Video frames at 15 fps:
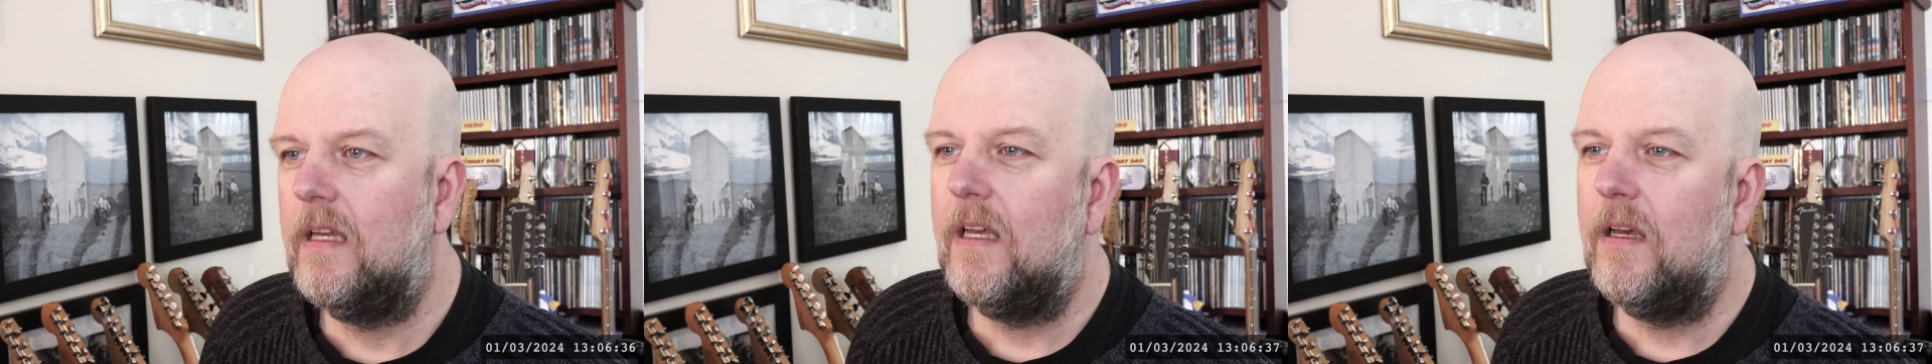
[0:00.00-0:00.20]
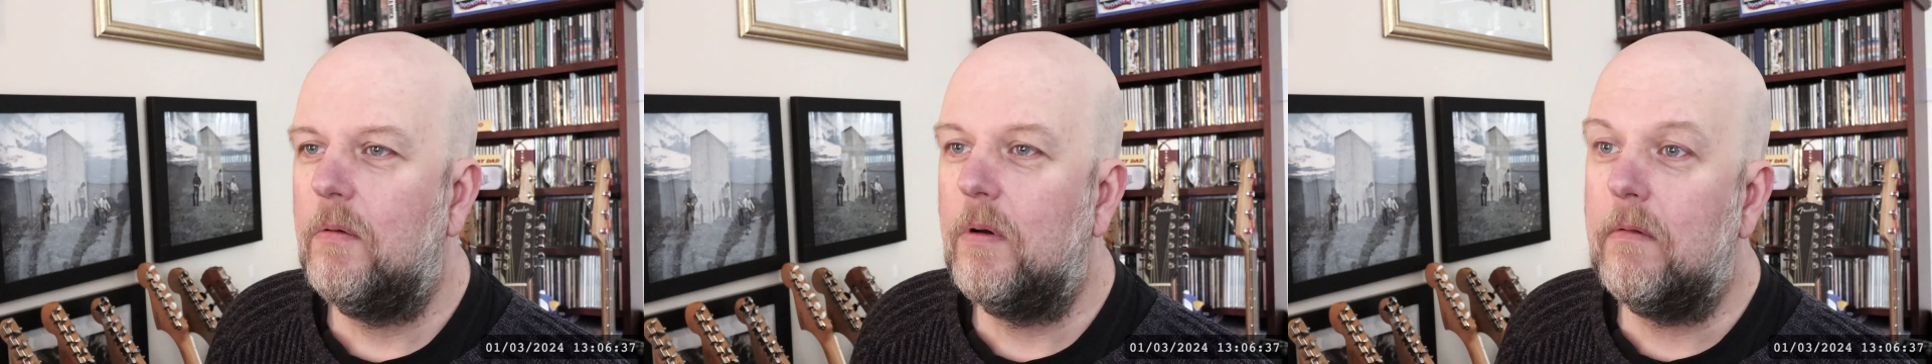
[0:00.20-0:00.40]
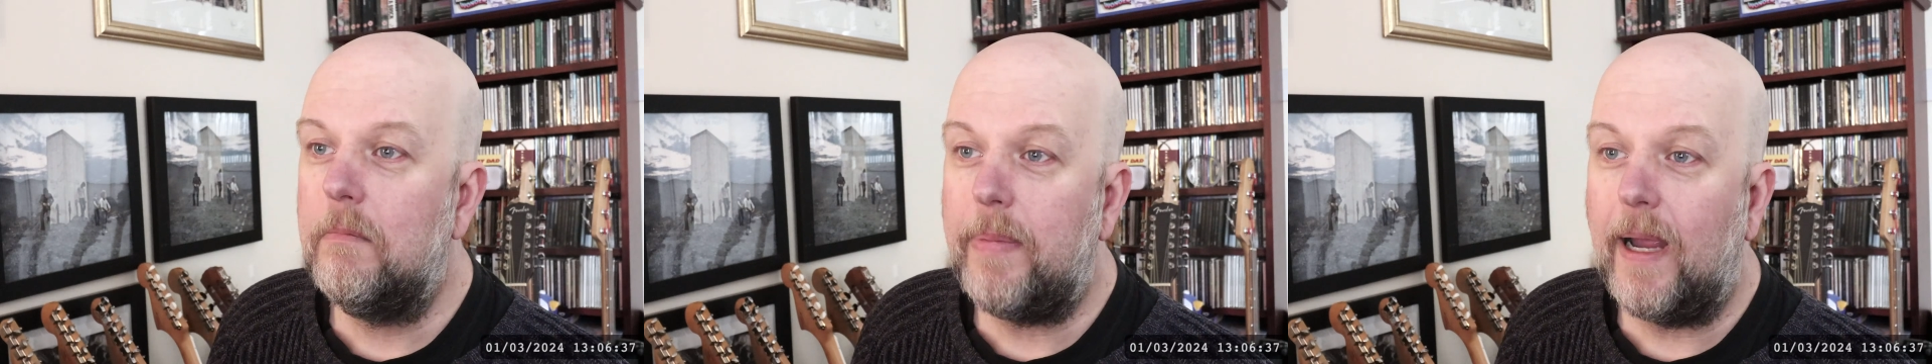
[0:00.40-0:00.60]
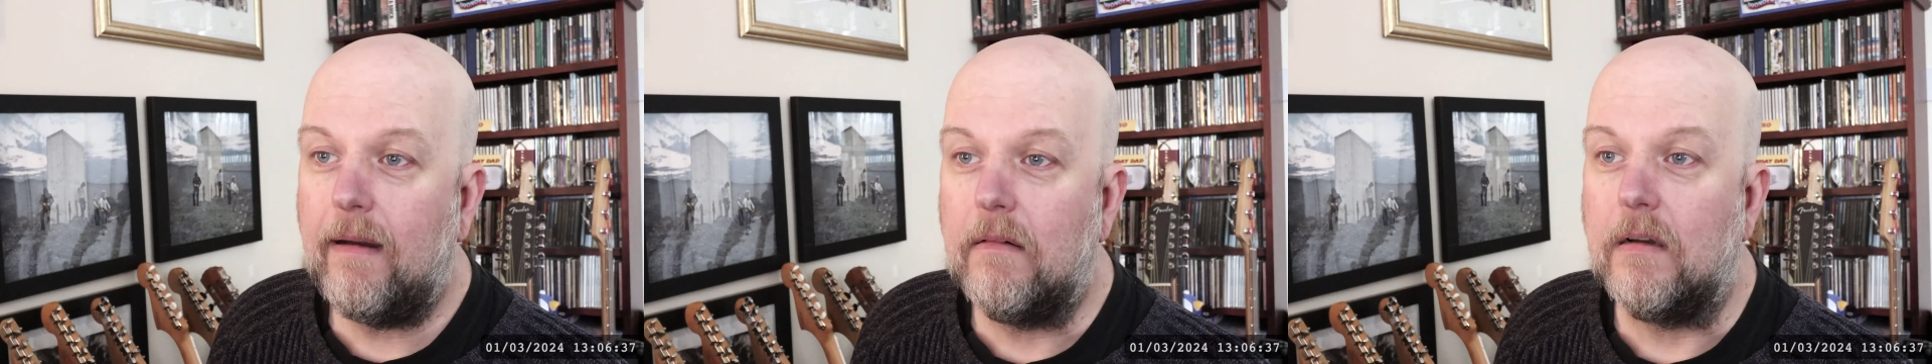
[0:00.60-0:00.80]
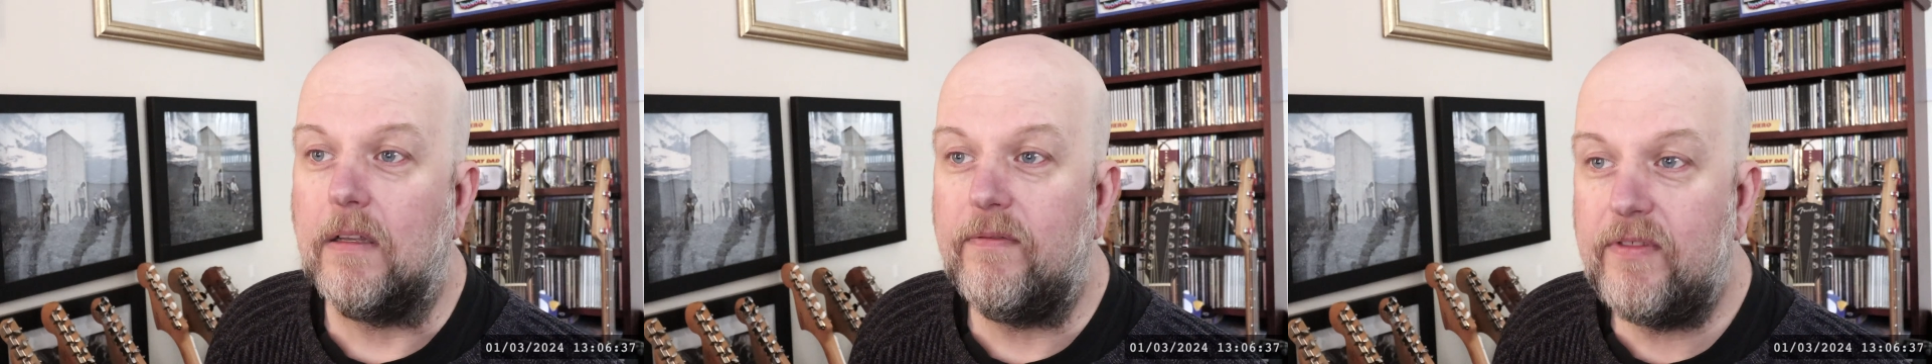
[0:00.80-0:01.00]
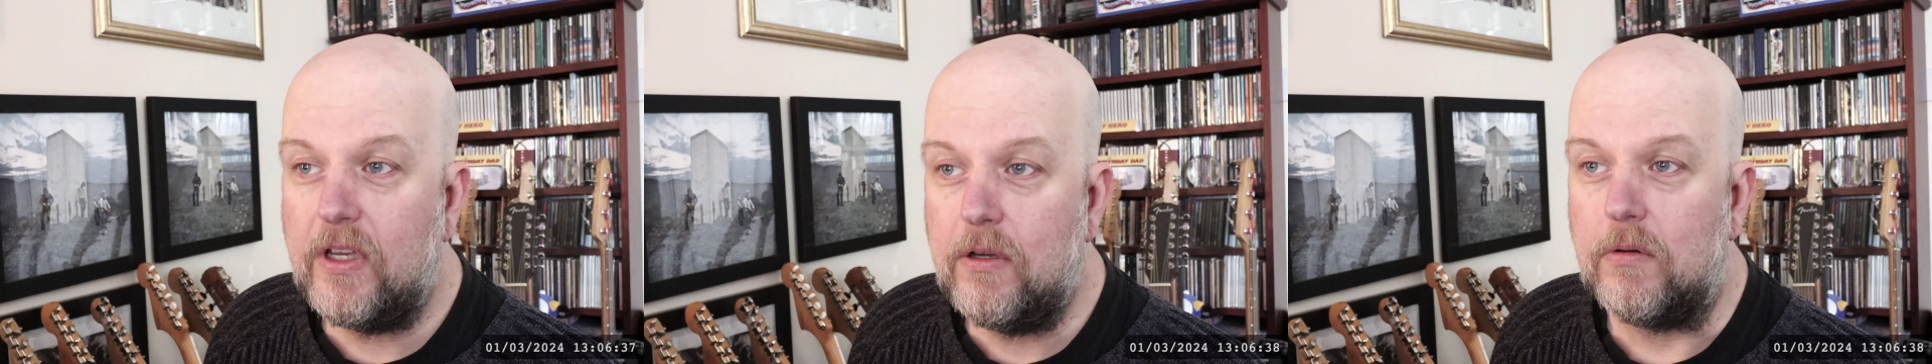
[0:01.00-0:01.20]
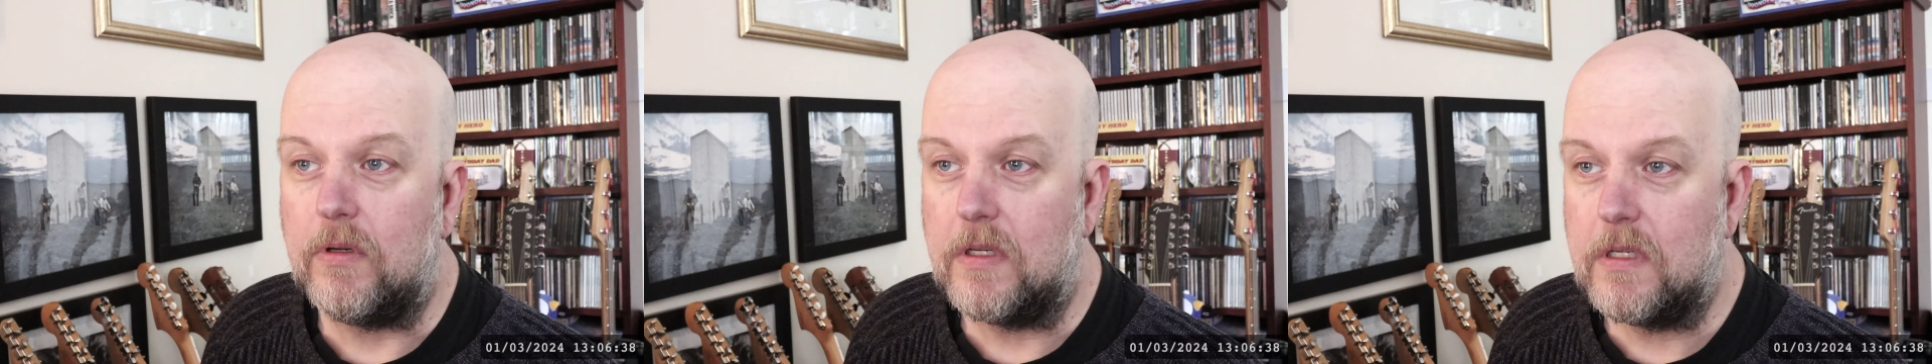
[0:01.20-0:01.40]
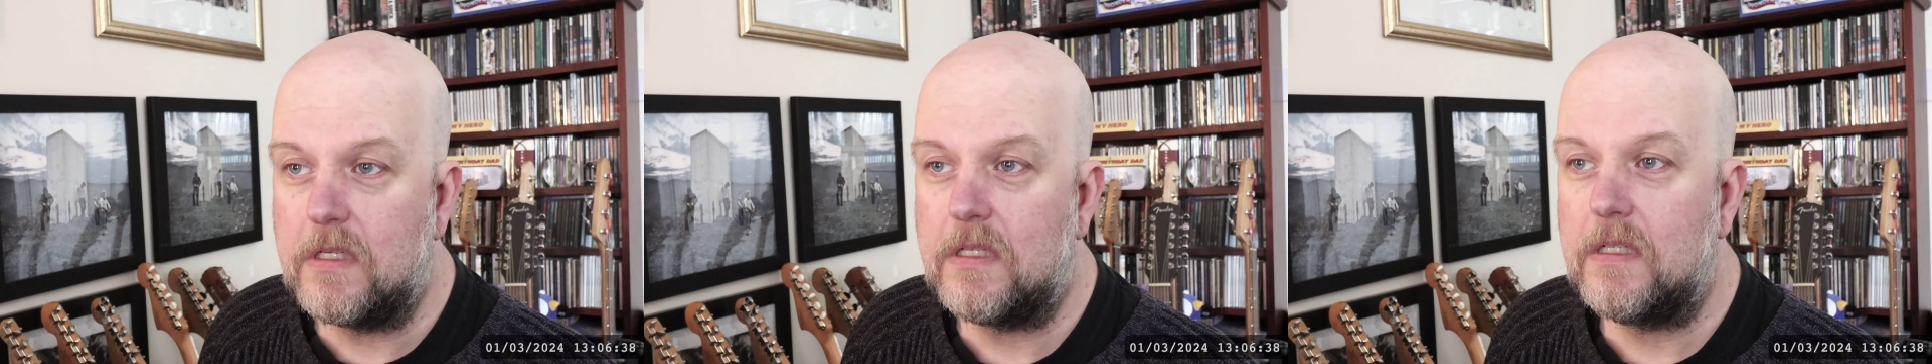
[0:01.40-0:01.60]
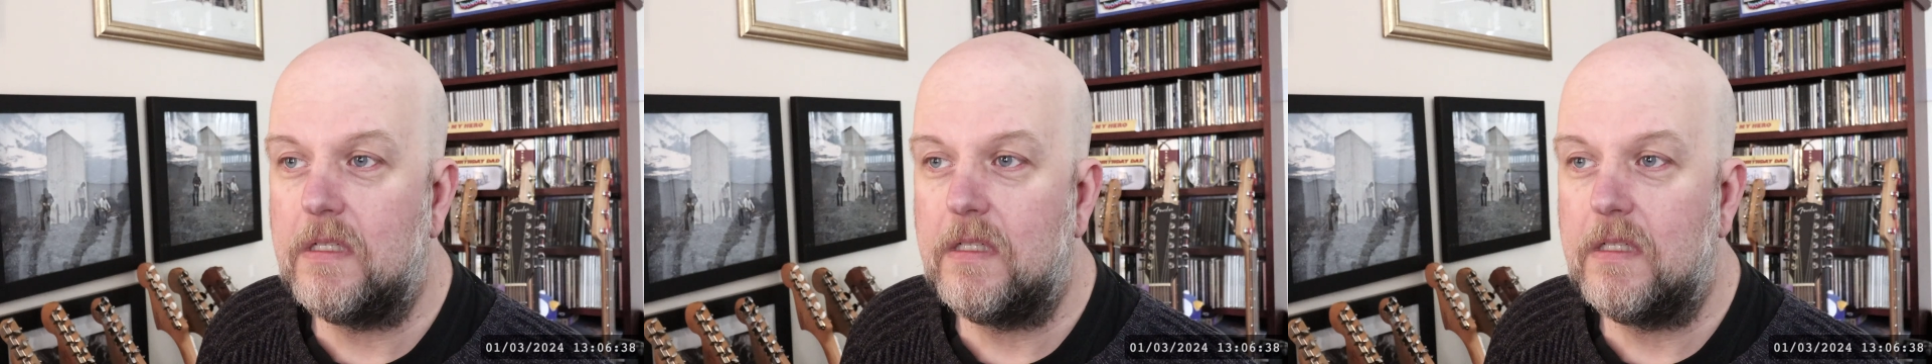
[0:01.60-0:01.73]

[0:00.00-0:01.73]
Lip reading: Well, apparently viewers